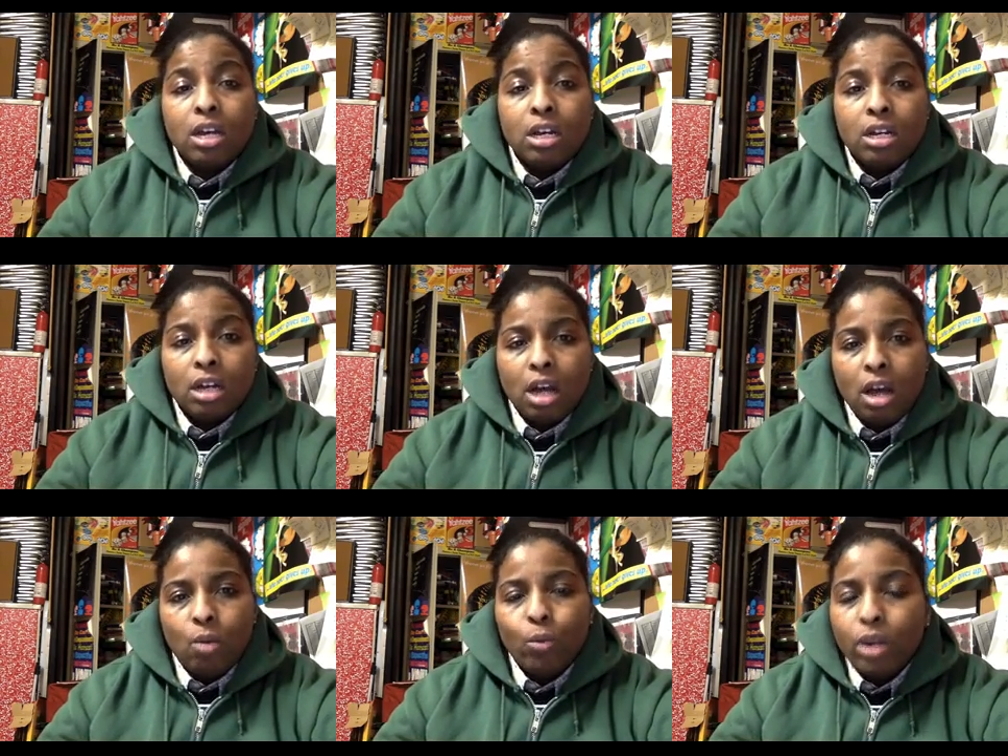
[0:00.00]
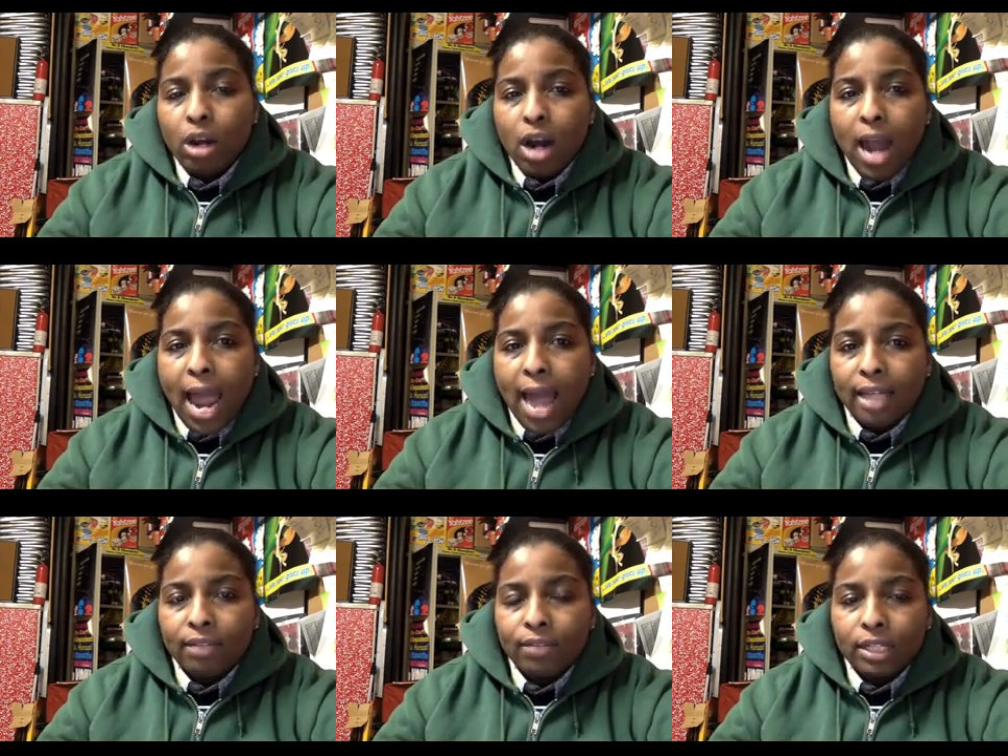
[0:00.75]
We are an
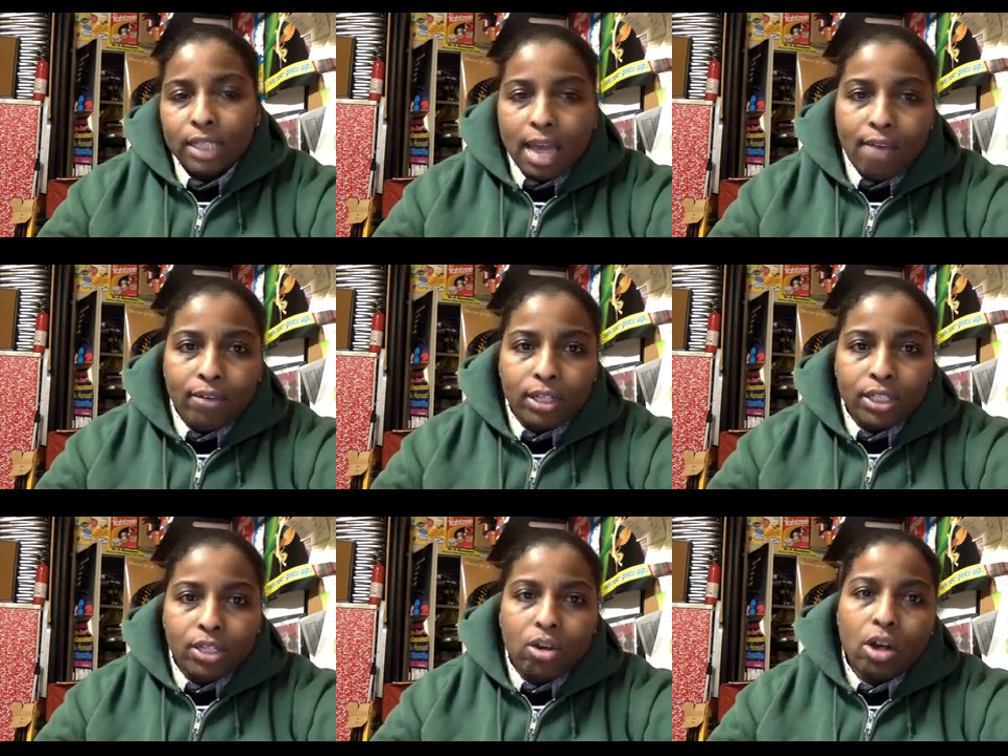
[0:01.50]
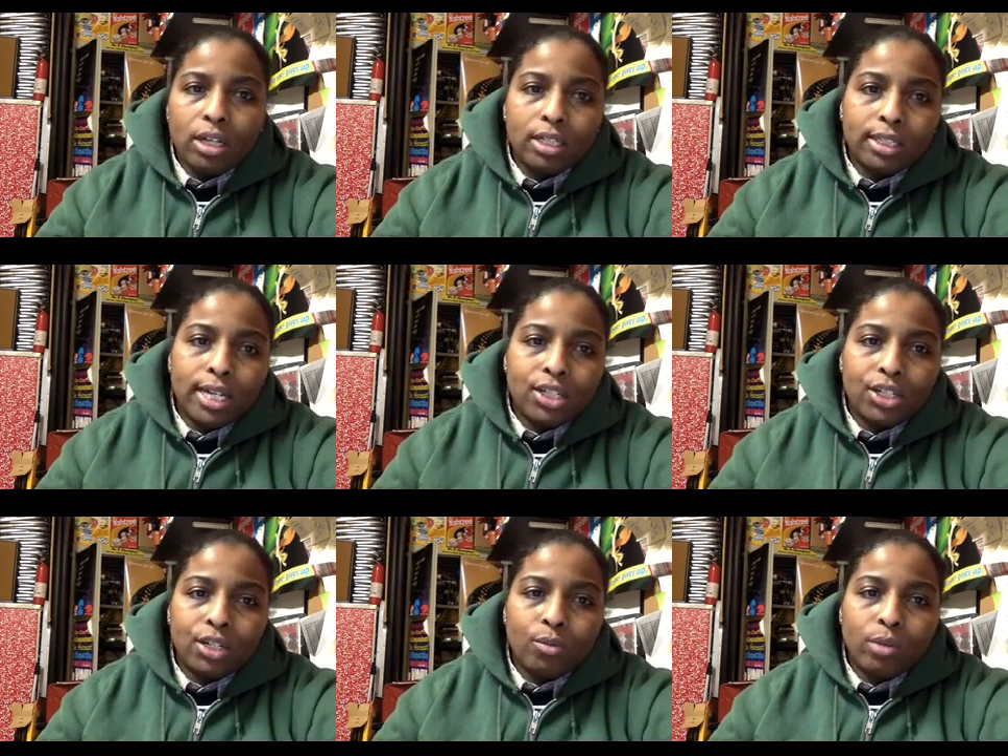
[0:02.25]
activist advocacy
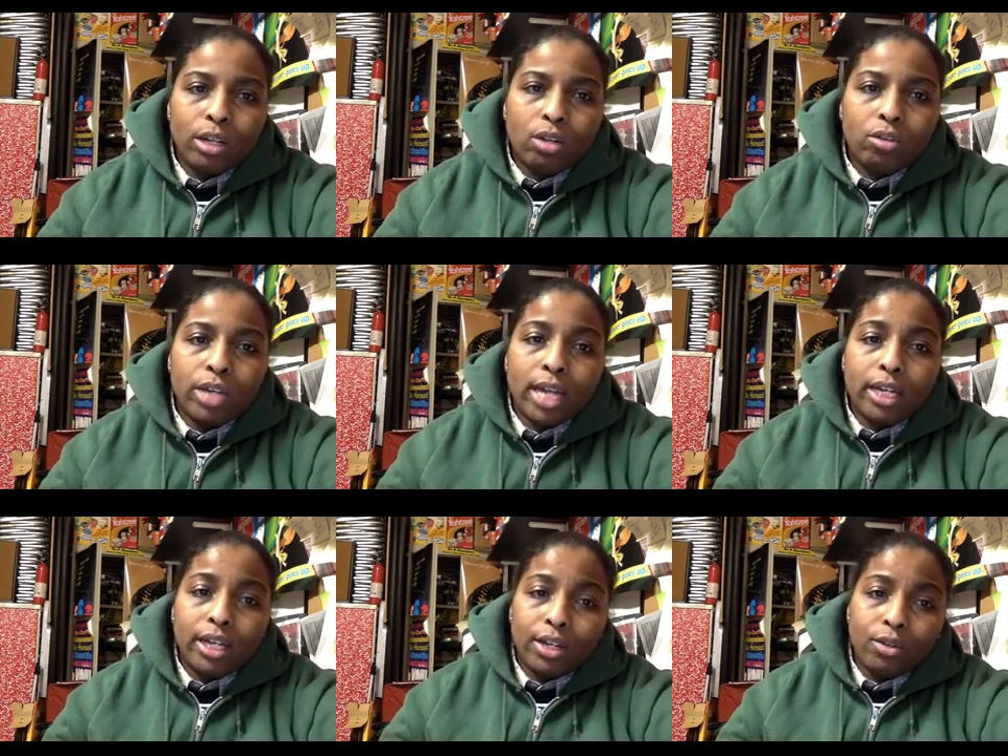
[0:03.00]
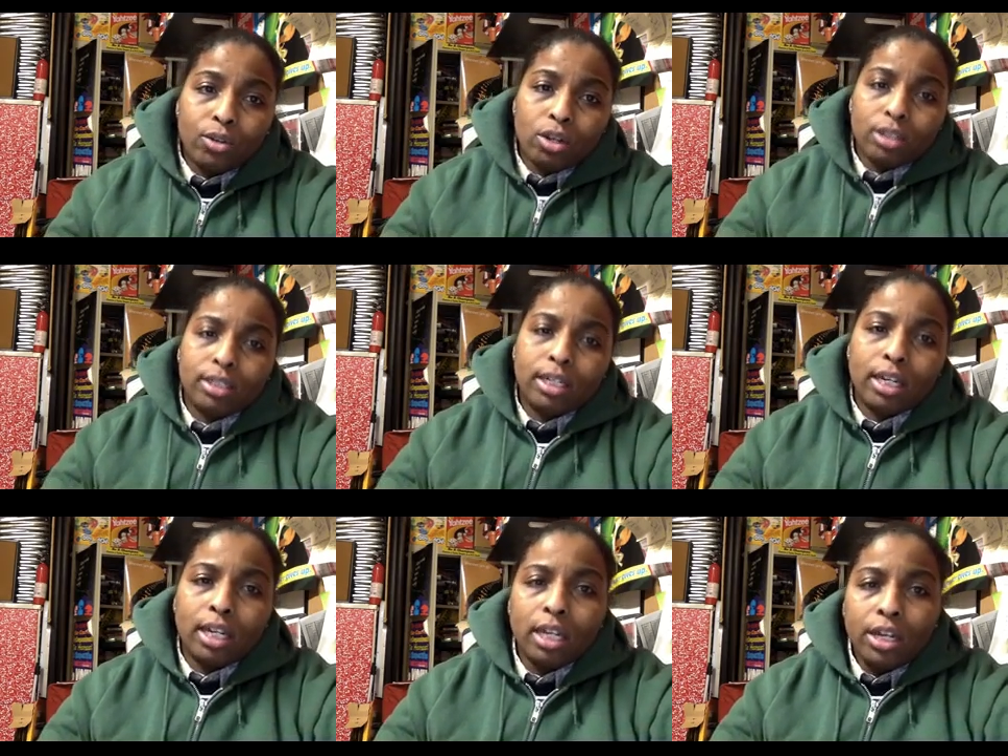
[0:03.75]
organization. We're located in New York
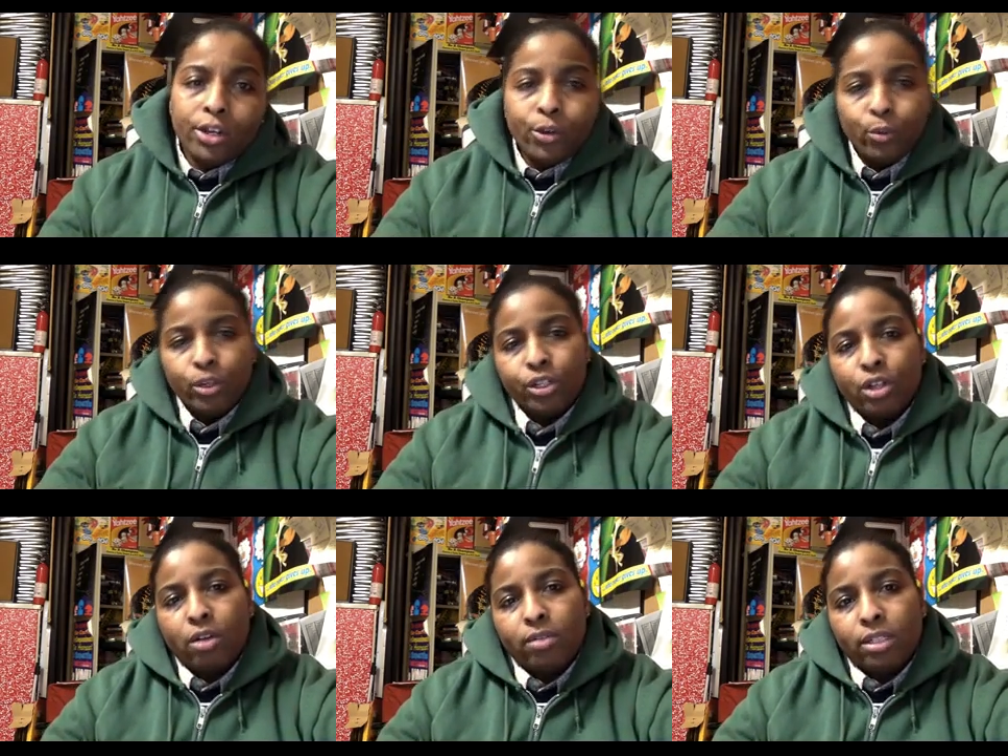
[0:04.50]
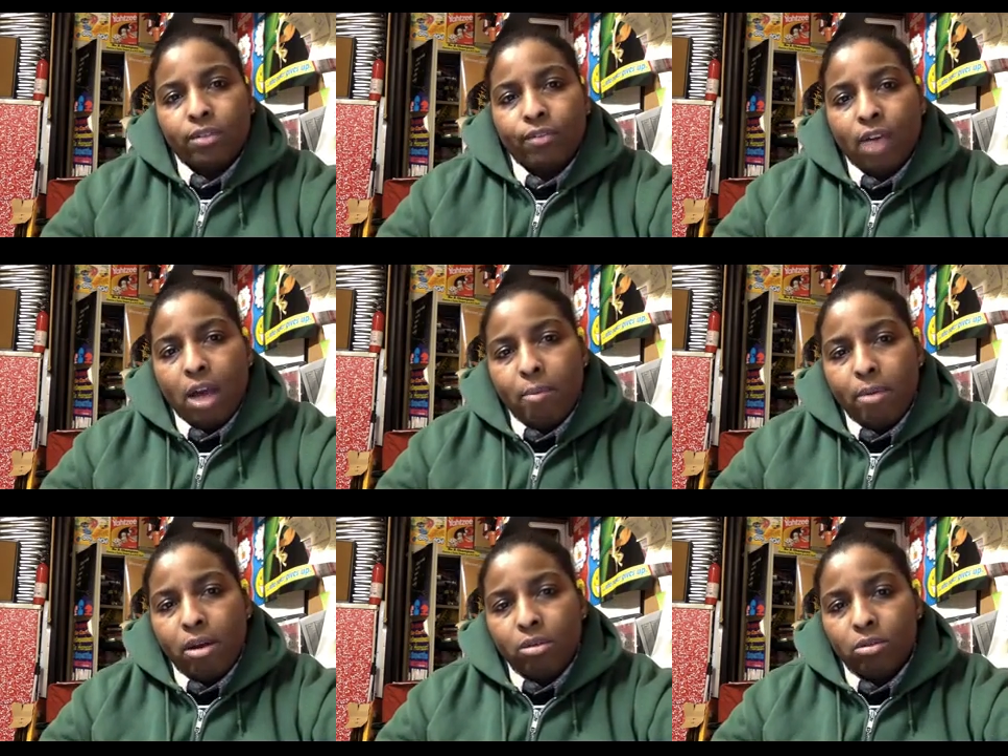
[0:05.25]
City. We service the 5
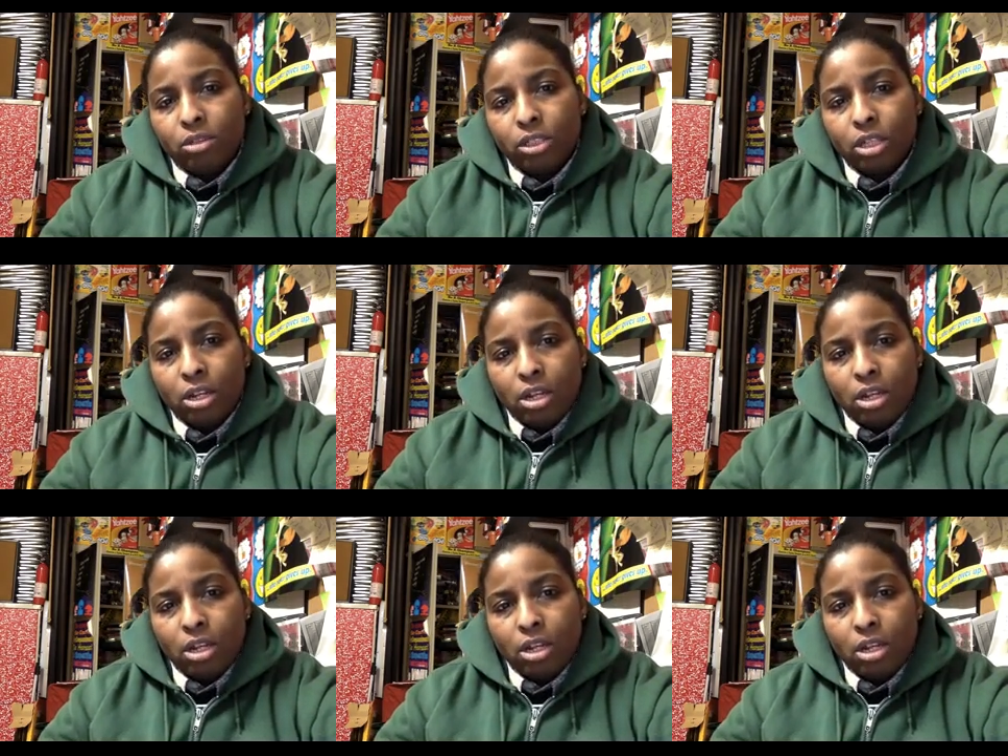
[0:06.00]
boroughs.